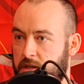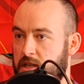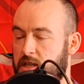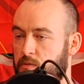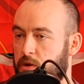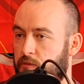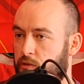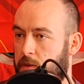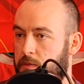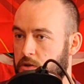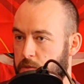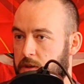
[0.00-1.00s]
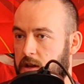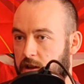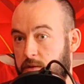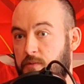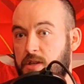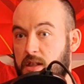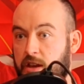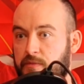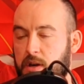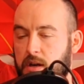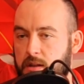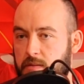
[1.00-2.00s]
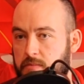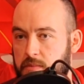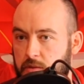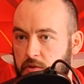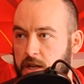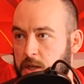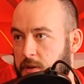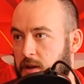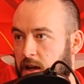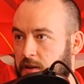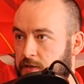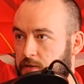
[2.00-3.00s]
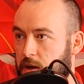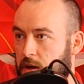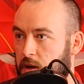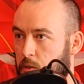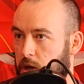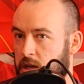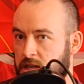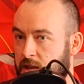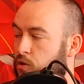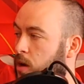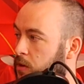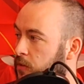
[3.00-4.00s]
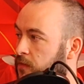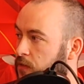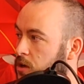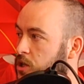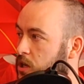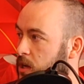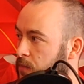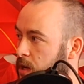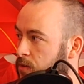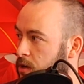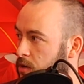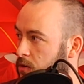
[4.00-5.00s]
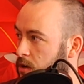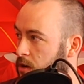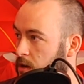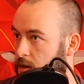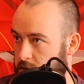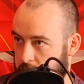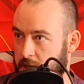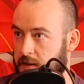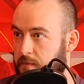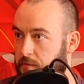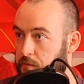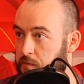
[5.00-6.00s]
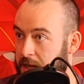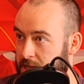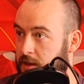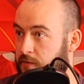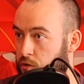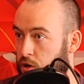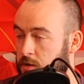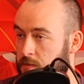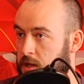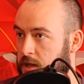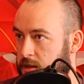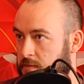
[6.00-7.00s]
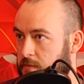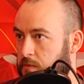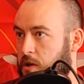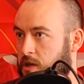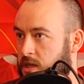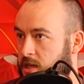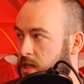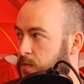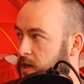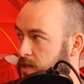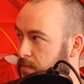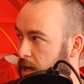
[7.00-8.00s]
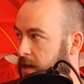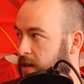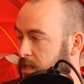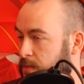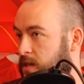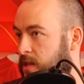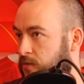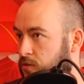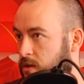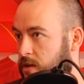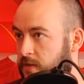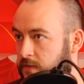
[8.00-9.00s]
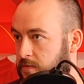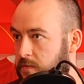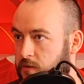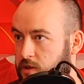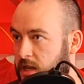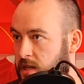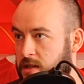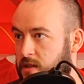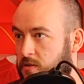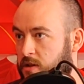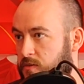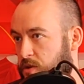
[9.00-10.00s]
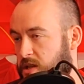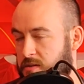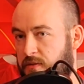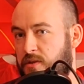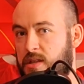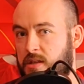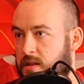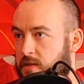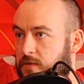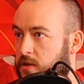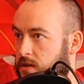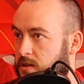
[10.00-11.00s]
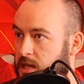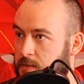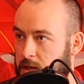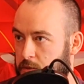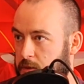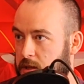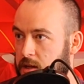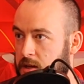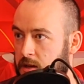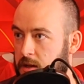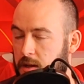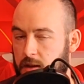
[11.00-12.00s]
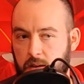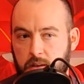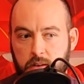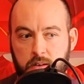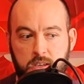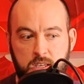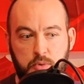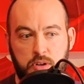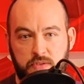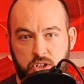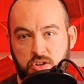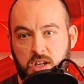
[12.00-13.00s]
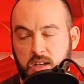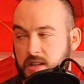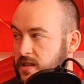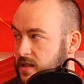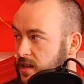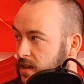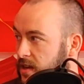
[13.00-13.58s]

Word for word: the season when Robbo has been le- obviously left back and Origi's been left. When you see Robbo fucking screaming at him, going like make that run, like because he's expecting Mane to make that run, and if Origi's not doing it, which obviously is not the fucking same type of player, he's more of a striker, isn't he?